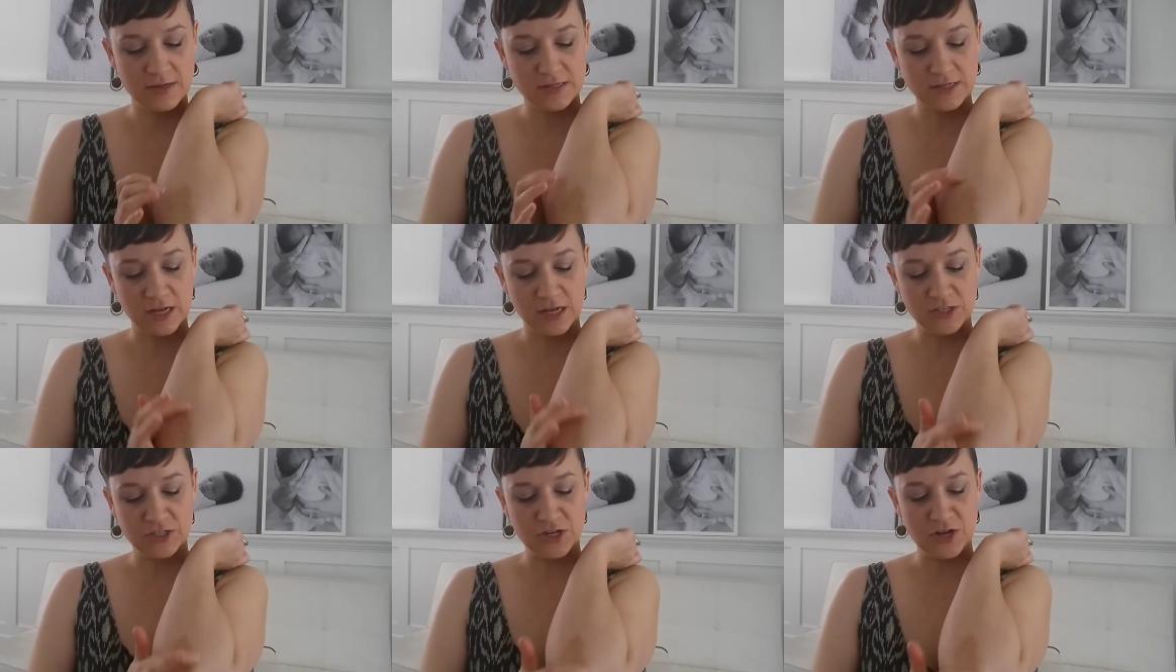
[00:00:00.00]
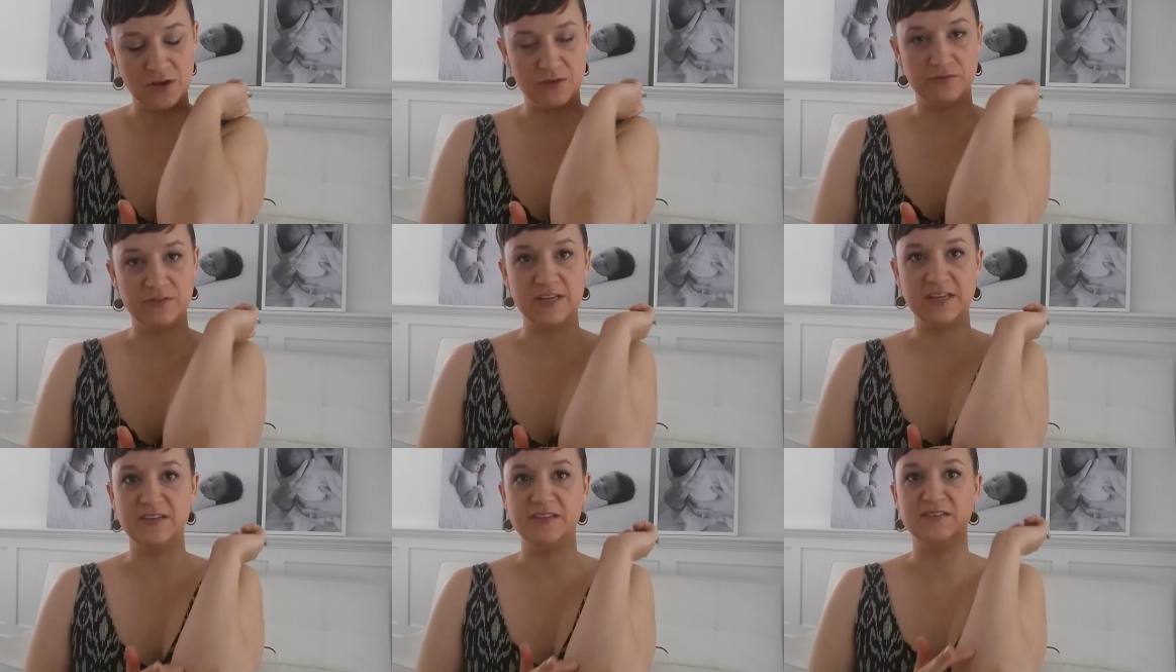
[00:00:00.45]
touch
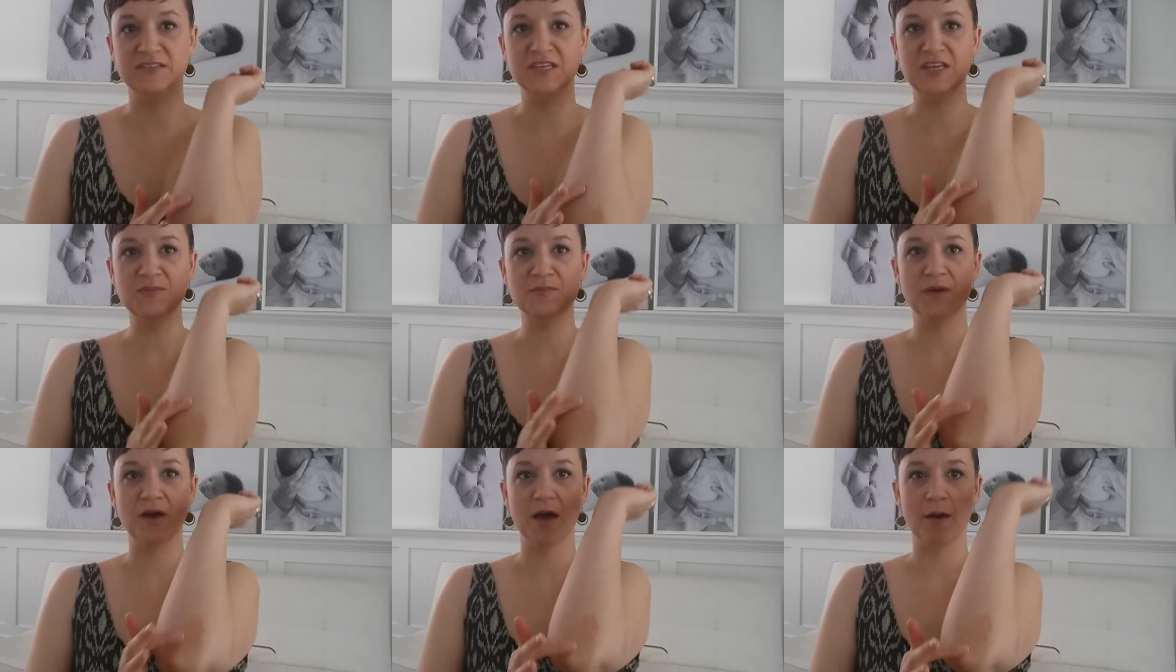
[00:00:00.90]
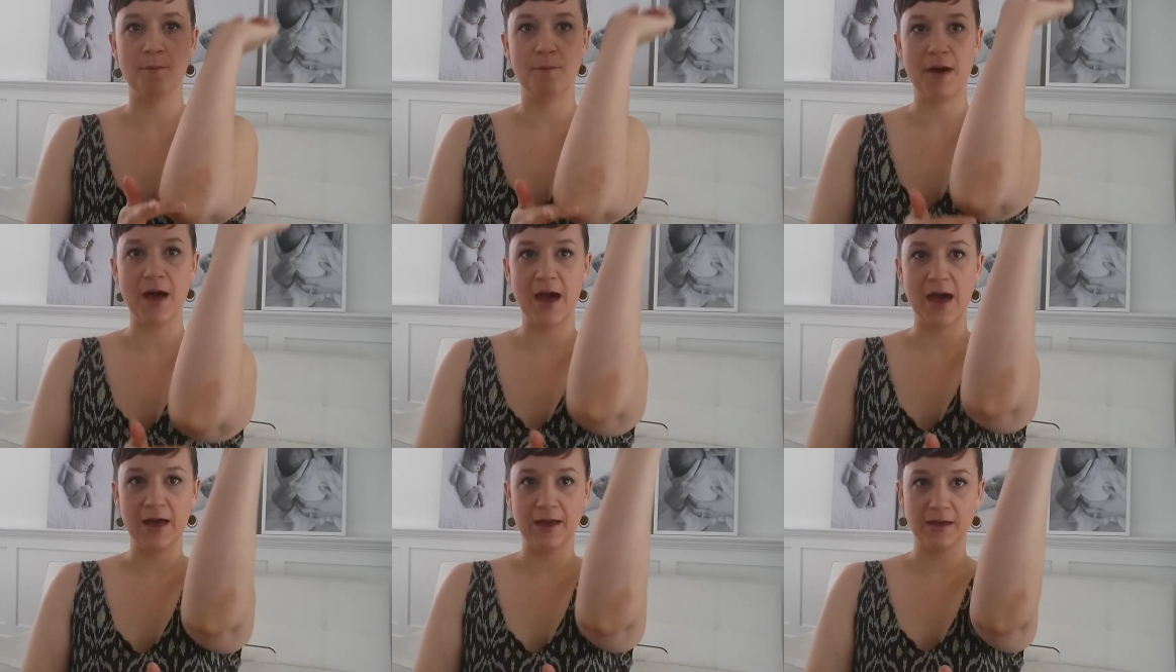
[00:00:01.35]
of eczema
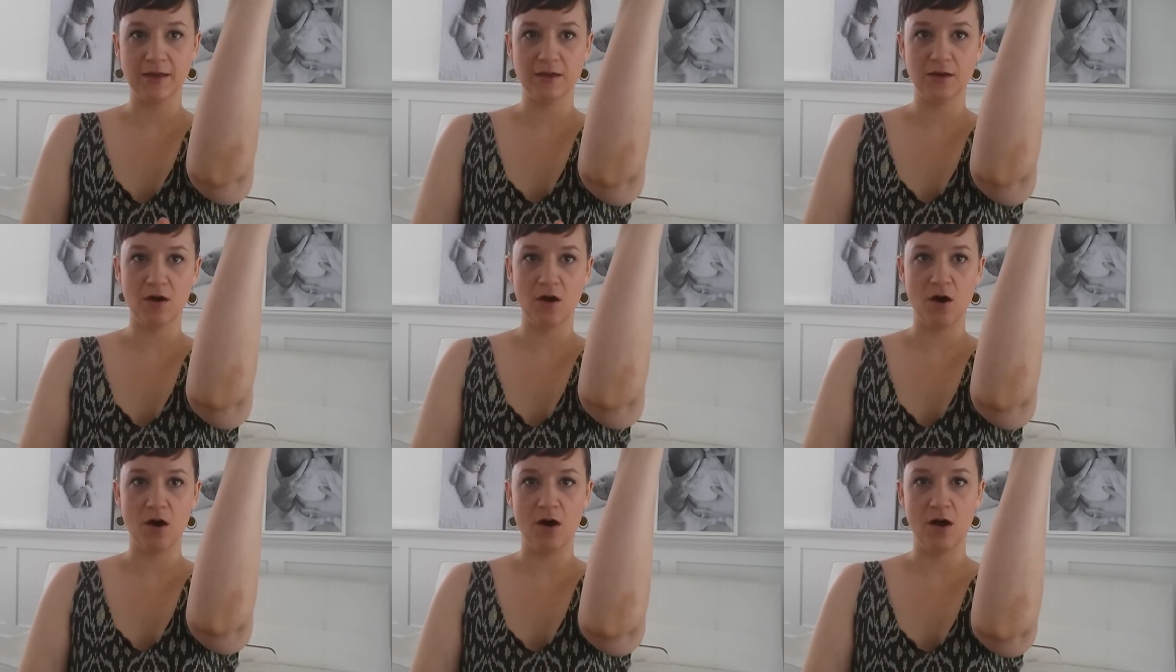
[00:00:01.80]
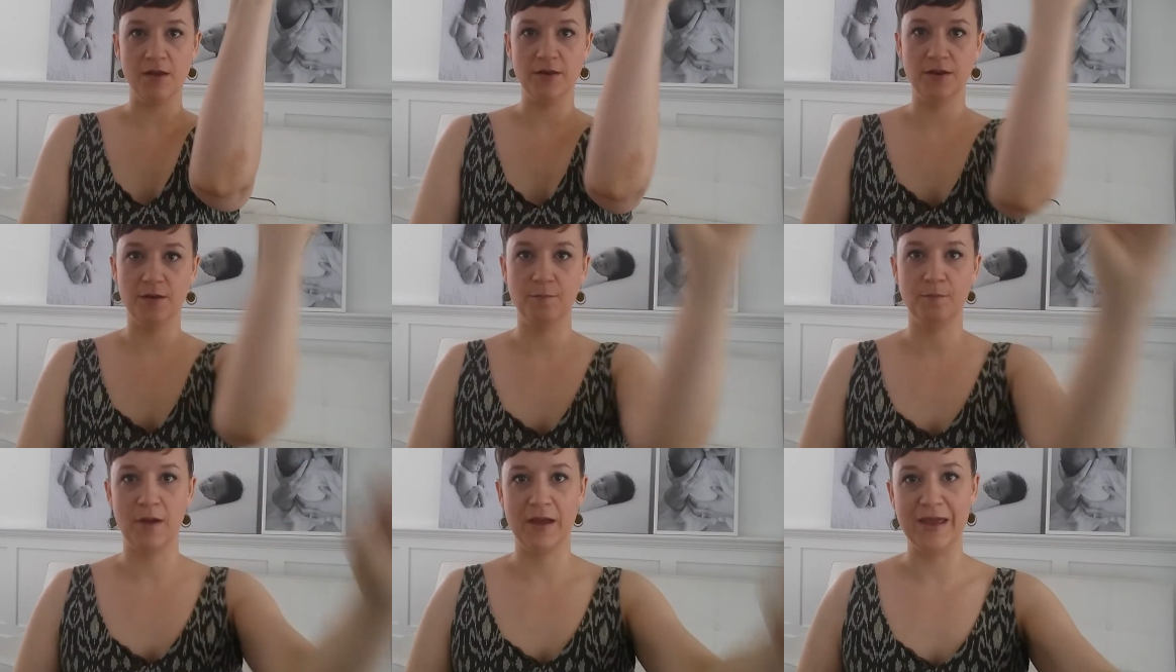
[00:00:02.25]
back
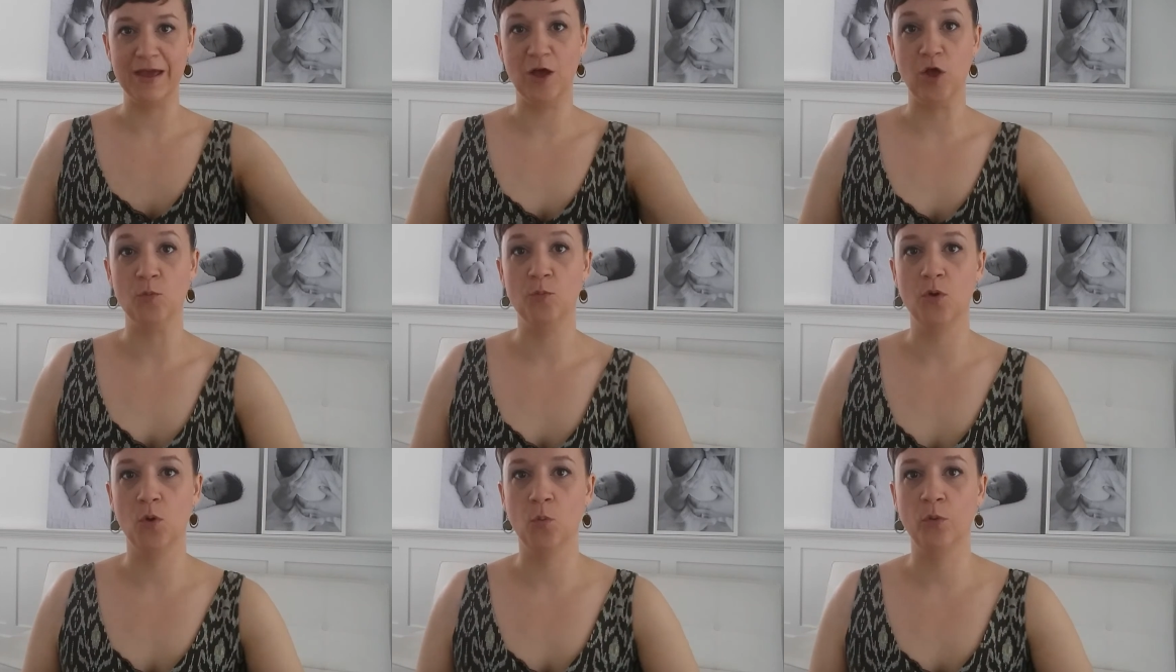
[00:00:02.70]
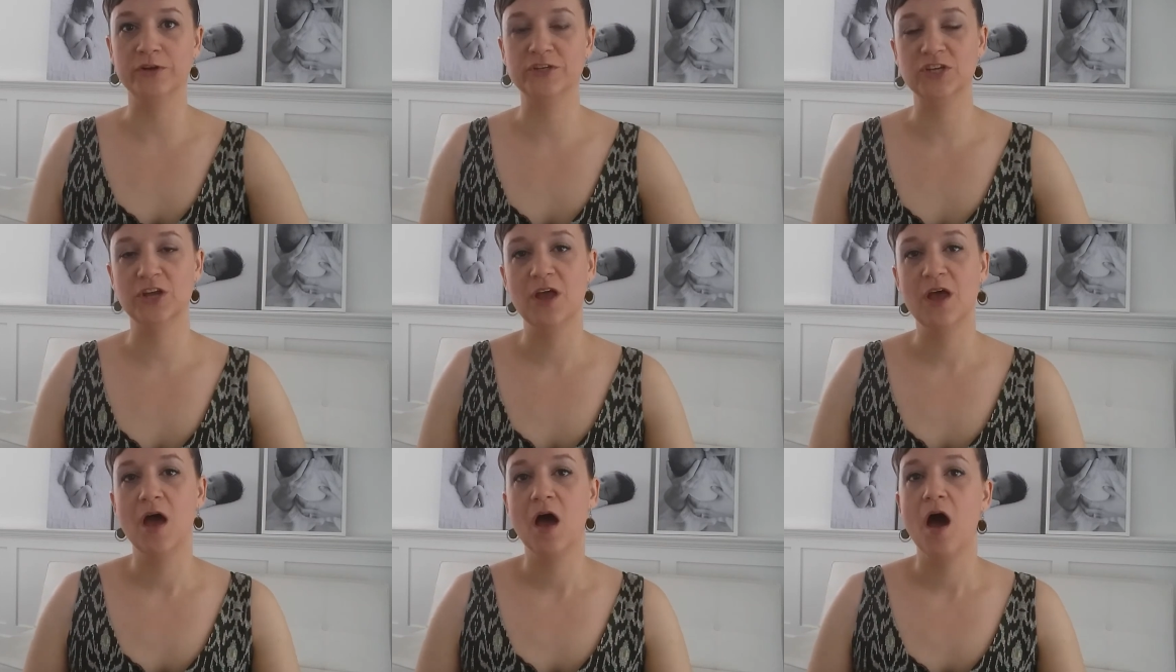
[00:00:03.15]
on my elbow, which